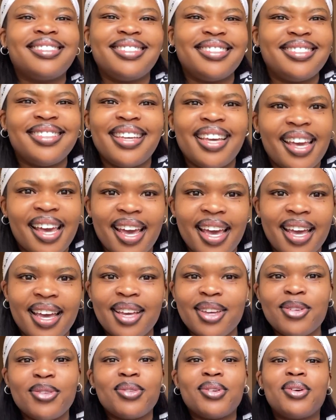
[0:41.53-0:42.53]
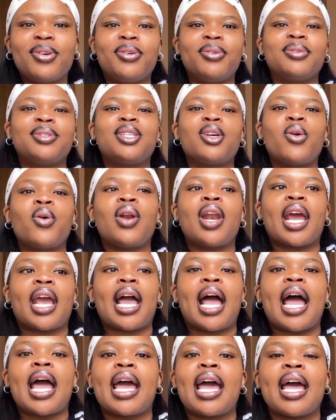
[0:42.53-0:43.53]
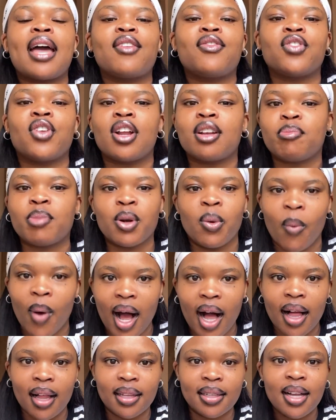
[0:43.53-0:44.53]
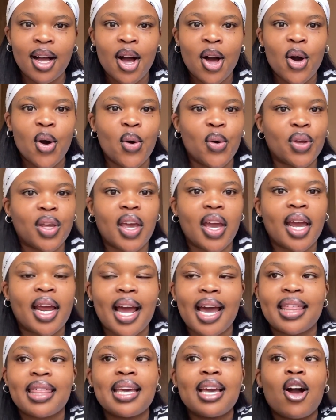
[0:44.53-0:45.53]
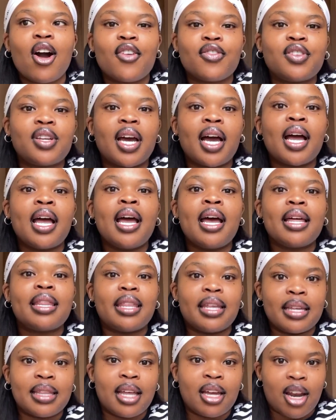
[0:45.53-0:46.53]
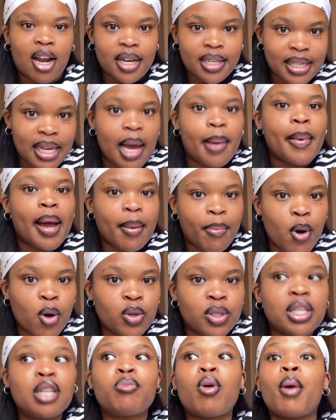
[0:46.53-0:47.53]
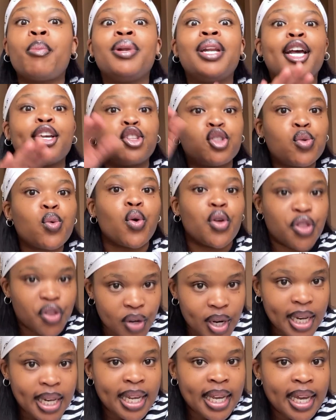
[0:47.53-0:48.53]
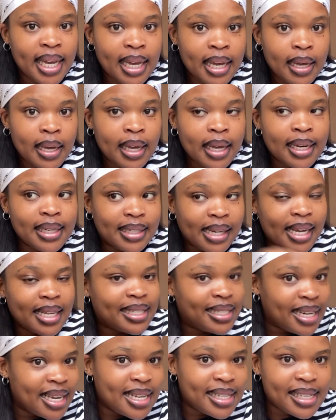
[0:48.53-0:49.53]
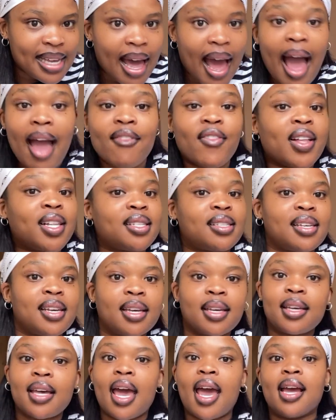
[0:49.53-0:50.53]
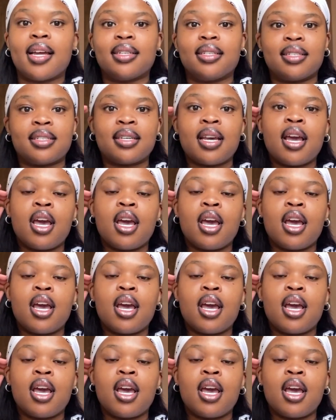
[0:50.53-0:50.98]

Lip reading: yeah, so like I have not been well. Okay, I think after the last time I posted, probably like 2 or 3 days later, I felt sick, and